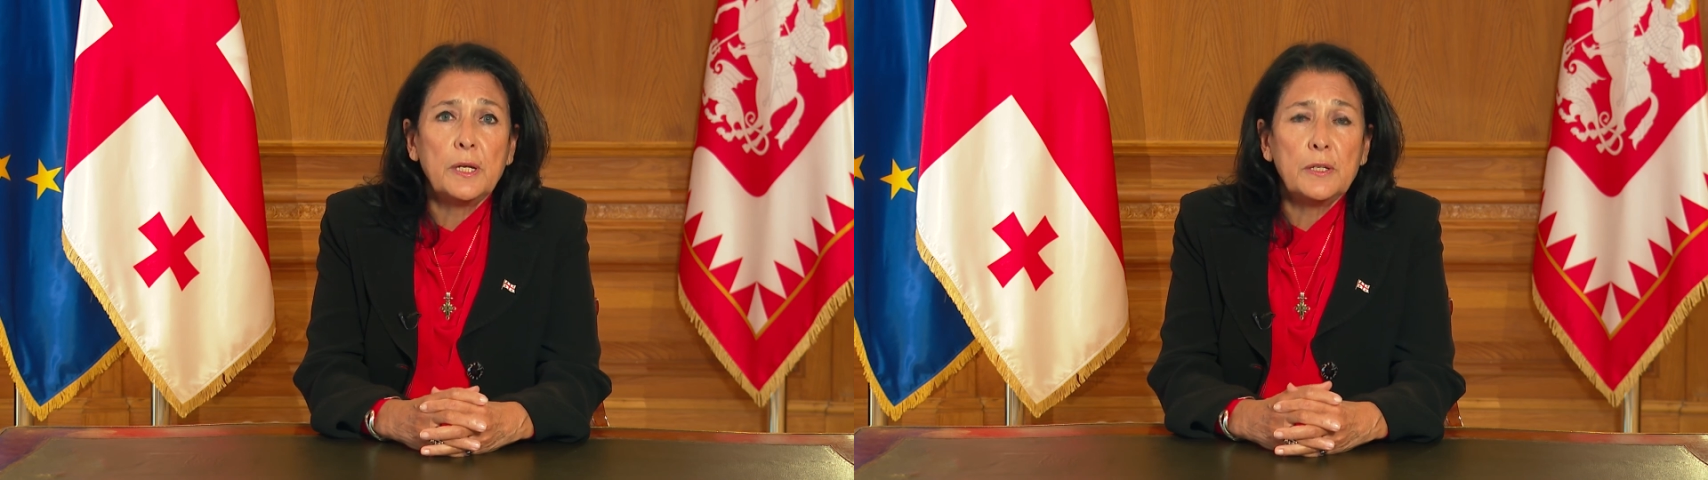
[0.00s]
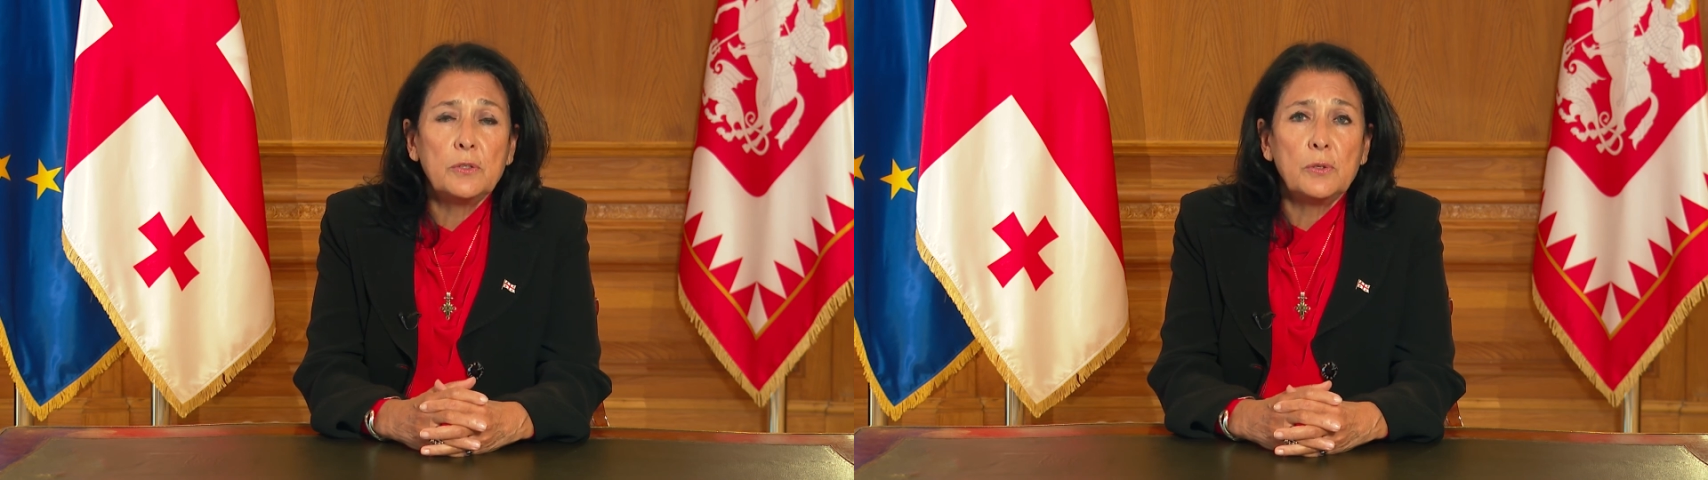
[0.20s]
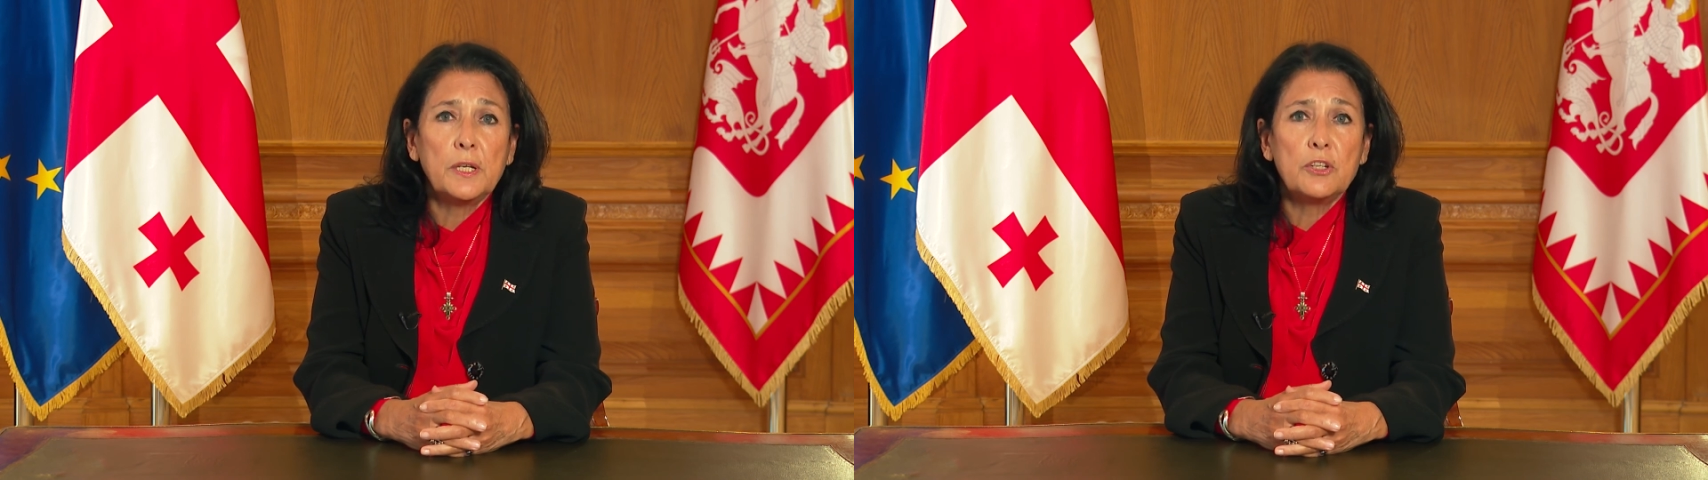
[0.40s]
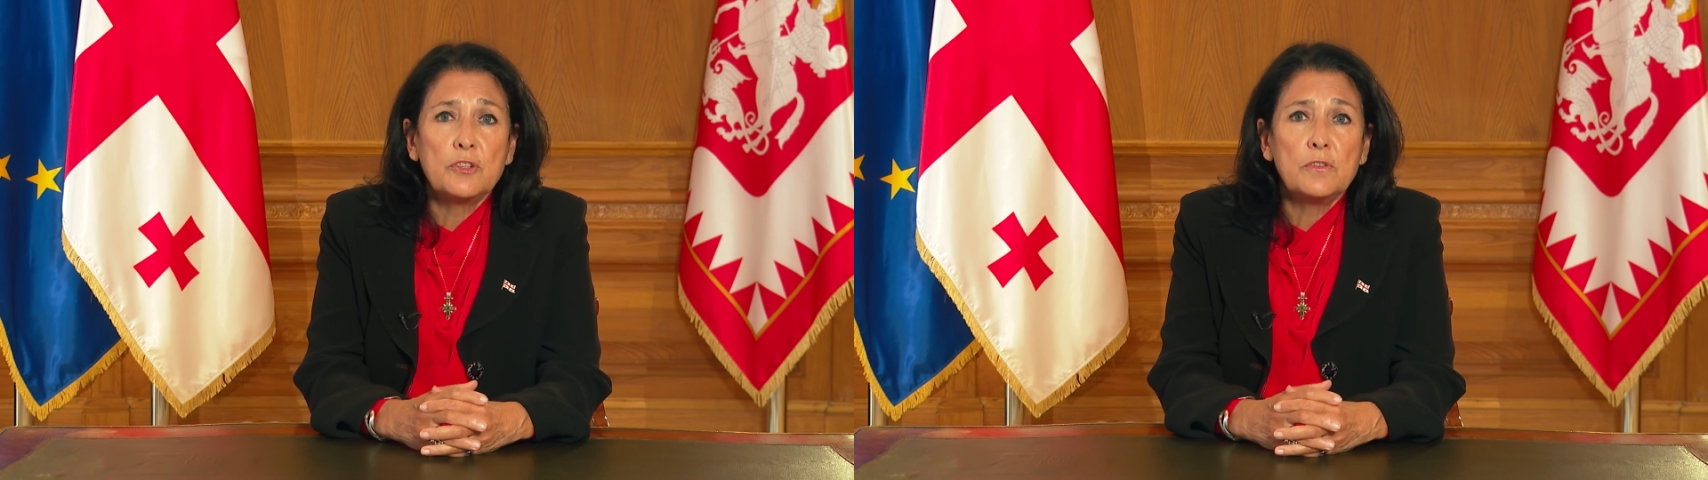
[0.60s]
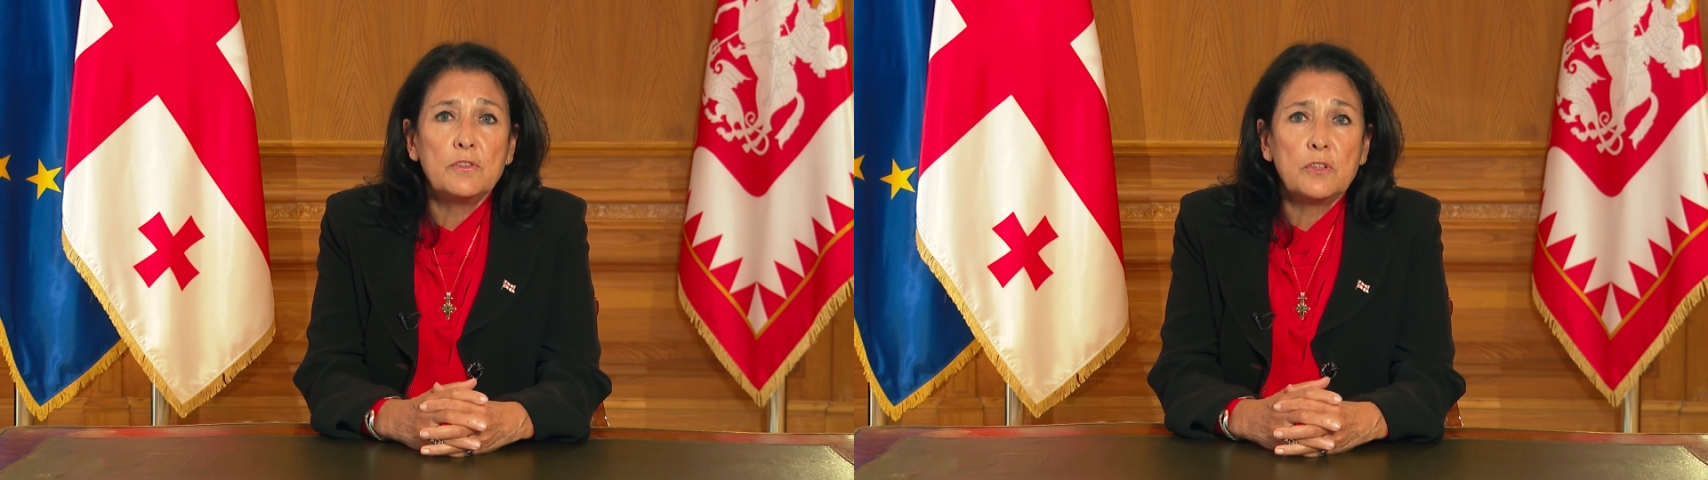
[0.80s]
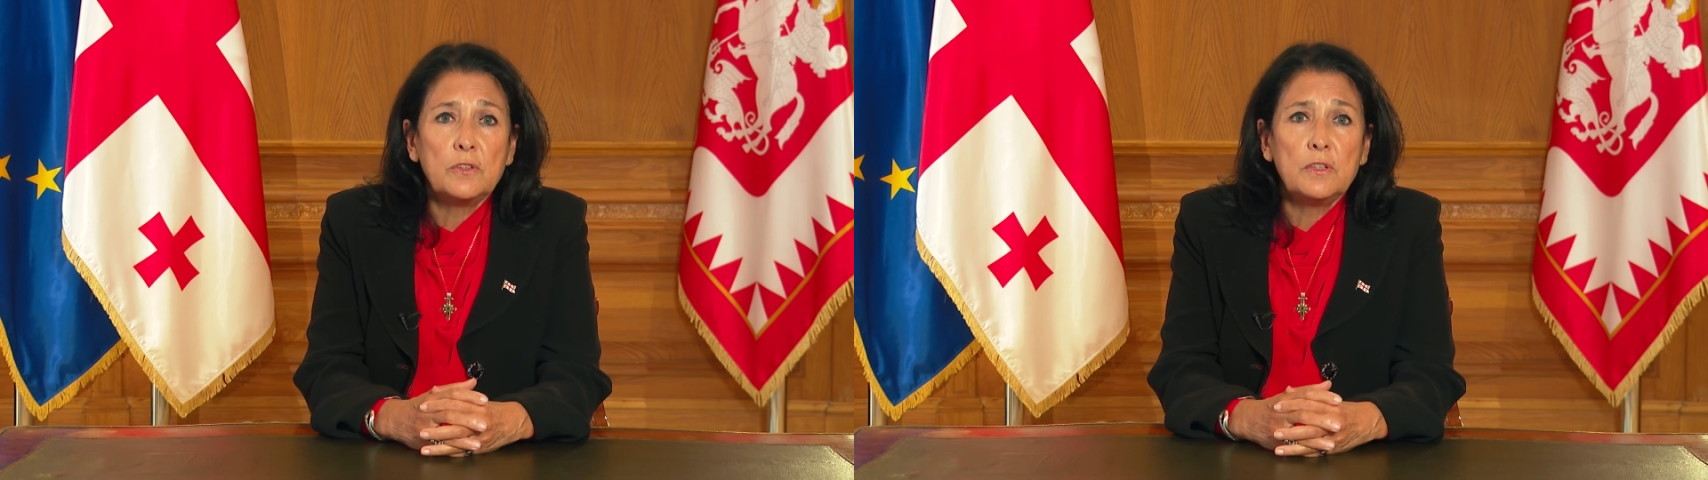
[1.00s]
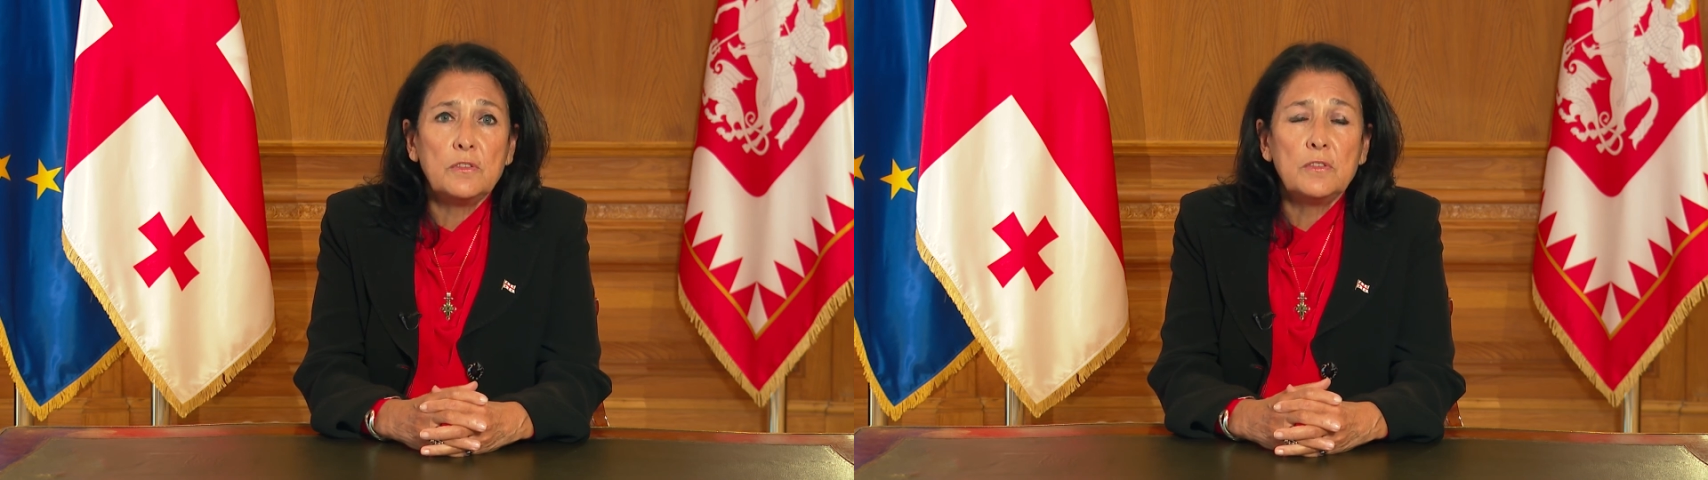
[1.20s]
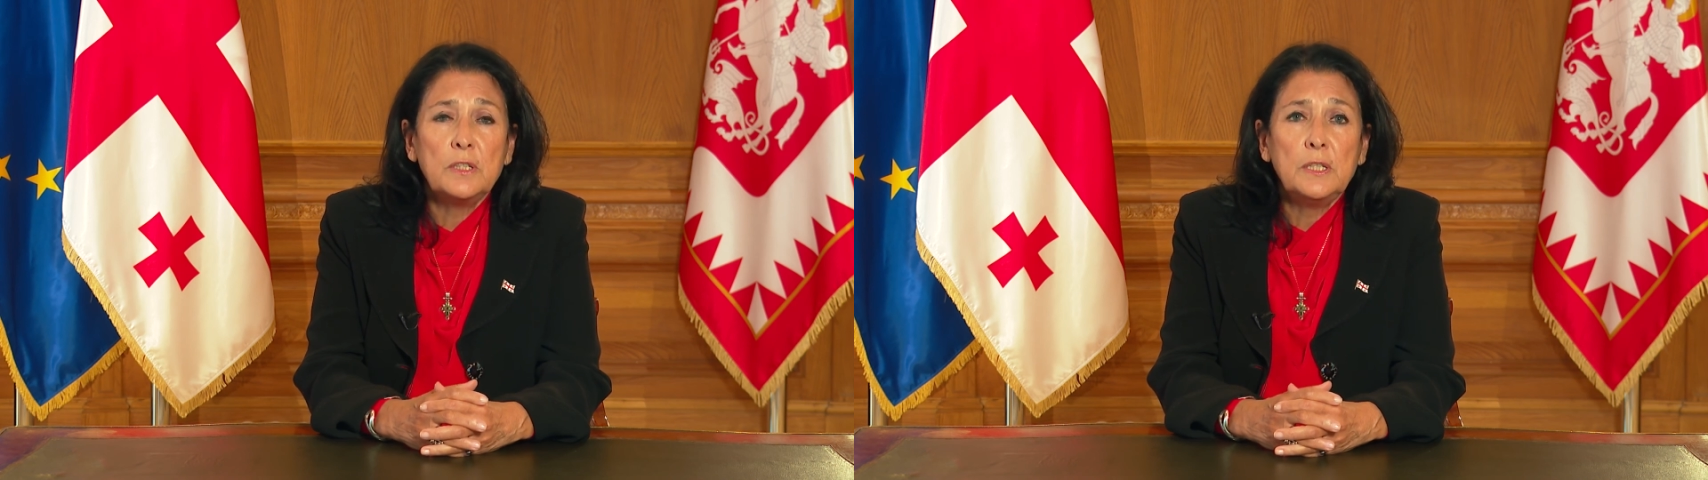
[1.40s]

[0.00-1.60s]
and Caucasian Studies